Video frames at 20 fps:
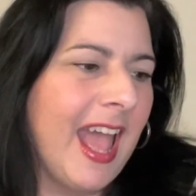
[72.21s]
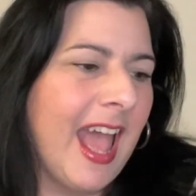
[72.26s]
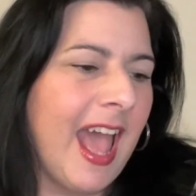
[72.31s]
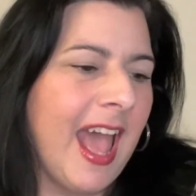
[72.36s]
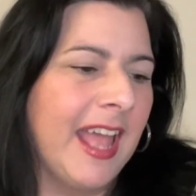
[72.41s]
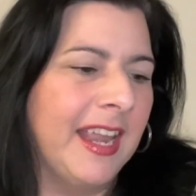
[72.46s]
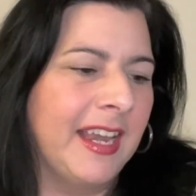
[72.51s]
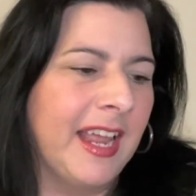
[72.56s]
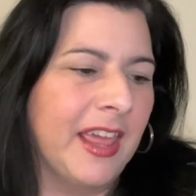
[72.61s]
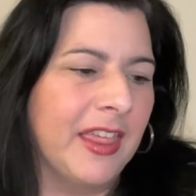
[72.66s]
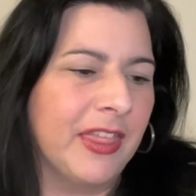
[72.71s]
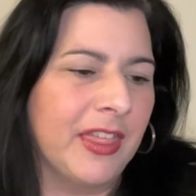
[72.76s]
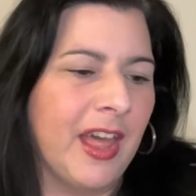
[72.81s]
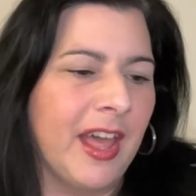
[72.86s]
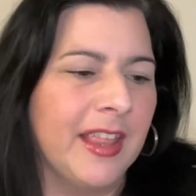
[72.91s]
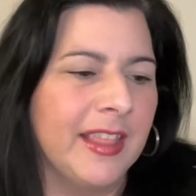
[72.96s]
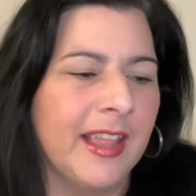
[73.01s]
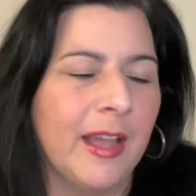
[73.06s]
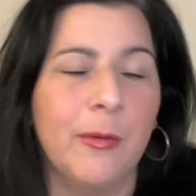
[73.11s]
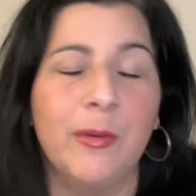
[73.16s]
And I
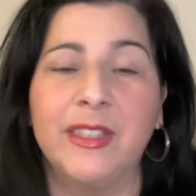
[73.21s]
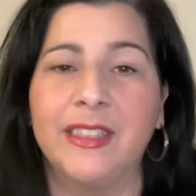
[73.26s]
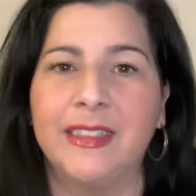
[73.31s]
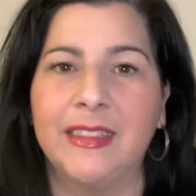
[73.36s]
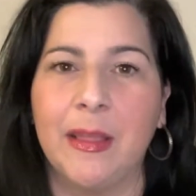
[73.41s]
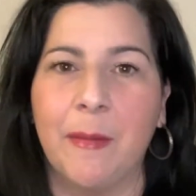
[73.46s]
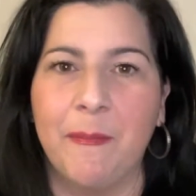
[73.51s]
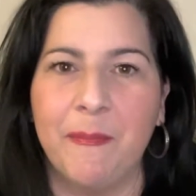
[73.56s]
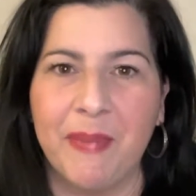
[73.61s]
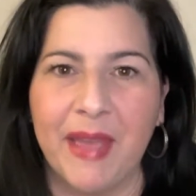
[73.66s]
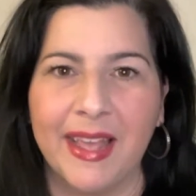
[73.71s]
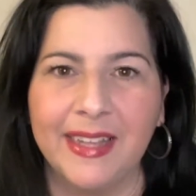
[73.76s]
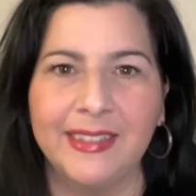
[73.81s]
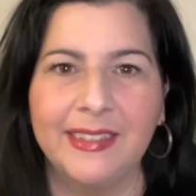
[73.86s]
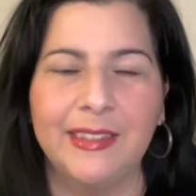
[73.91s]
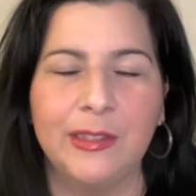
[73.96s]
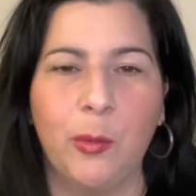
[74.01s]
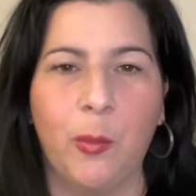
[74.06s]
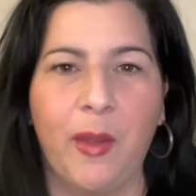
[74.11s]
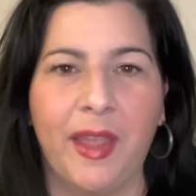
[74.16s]
thought that was the
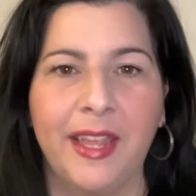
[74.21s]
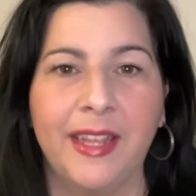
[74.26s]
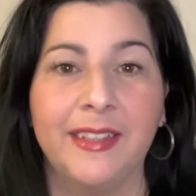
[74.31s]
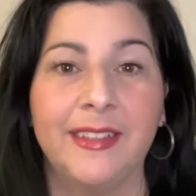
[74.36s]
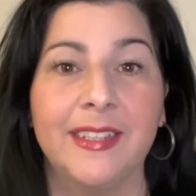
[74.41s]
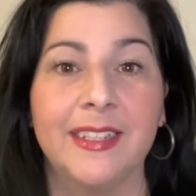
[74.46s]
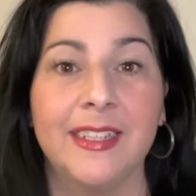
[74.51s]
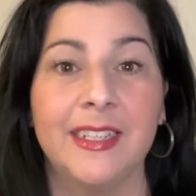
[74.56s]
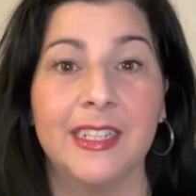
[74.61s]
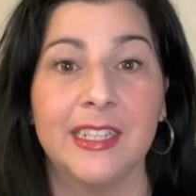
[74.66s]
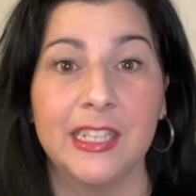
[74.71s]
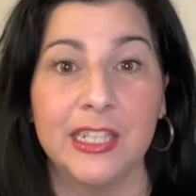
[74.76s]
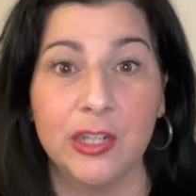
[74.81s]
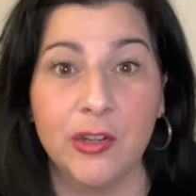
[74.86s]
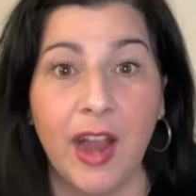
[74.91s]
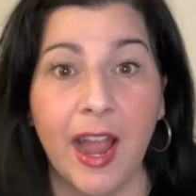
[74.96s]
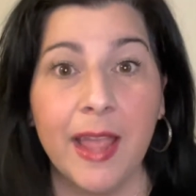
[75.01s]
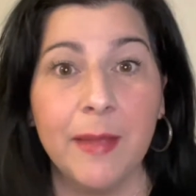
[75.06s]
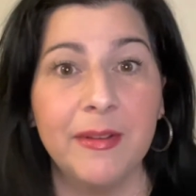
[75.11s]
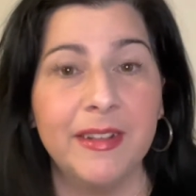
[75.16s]
best way to
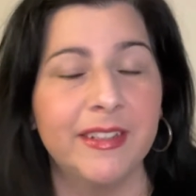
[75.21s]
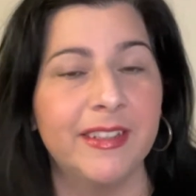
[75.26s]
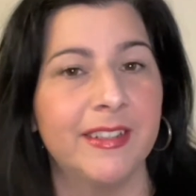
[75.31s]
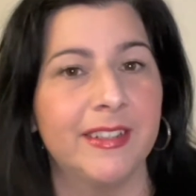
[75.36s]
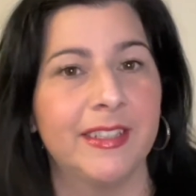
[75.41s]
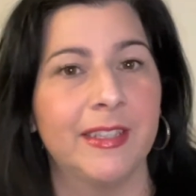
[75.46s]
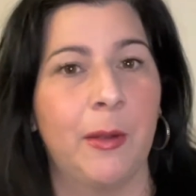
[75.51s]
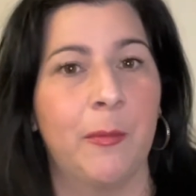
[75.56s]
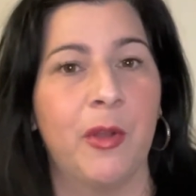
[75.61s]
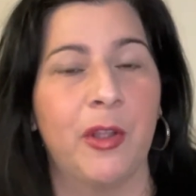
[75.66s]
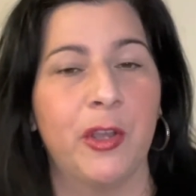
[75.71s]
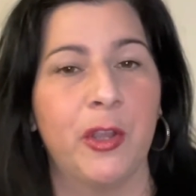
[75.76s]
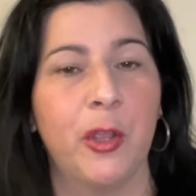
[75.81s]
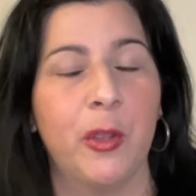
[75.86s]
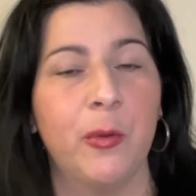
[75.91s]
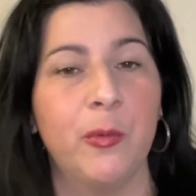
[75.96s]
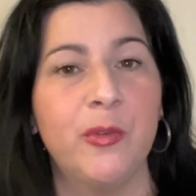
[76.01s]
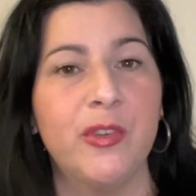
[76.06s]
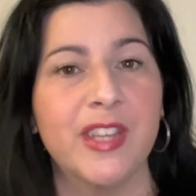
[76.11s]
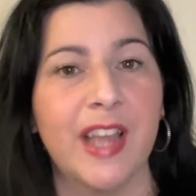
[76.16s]
describe it to someone
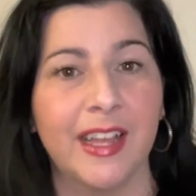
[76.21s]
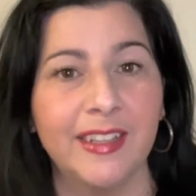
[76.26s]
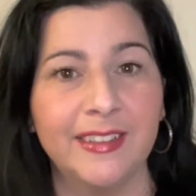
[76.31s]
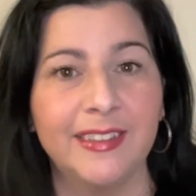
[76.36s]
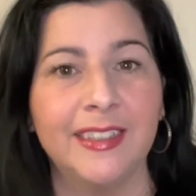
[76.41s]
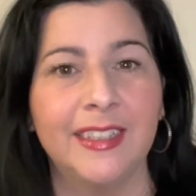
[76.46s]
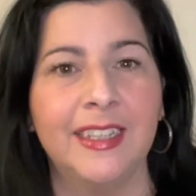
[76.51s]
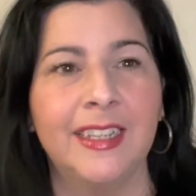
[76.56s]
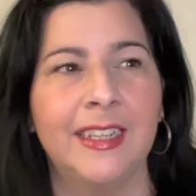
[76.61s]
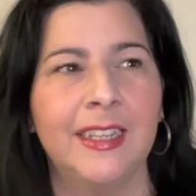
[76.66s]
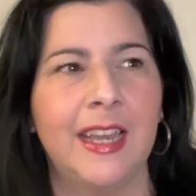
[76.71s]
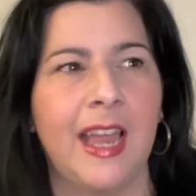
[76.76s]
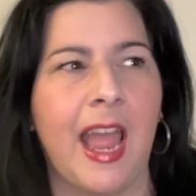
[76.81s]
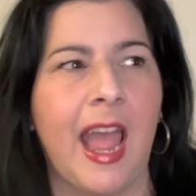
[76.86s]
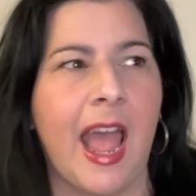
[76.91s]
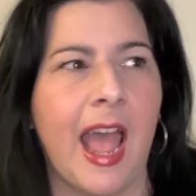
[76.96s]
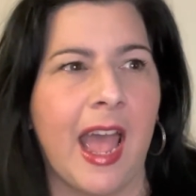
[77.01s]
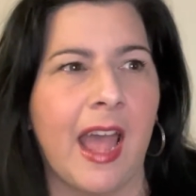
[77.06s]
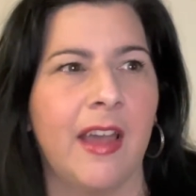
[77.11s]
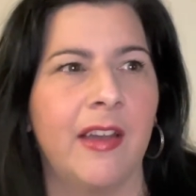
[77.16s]
who doesn't
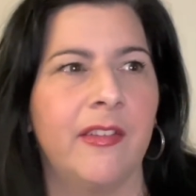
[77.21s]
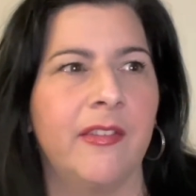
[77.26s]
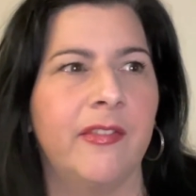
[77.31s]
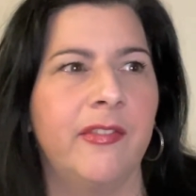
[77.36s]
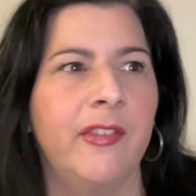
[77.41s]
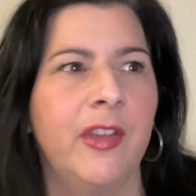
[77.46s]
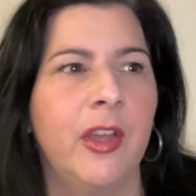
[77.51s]
have